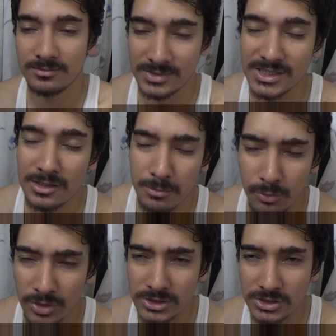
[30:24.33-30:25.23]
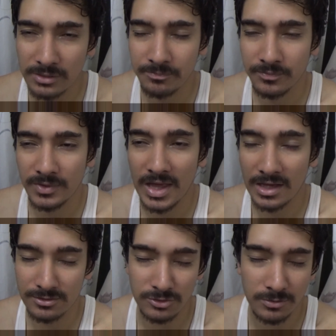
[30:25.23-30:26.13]
These are the points. And
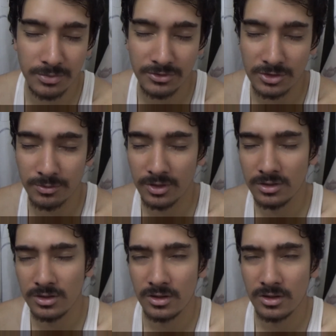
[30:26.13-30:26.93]
exclusion principle,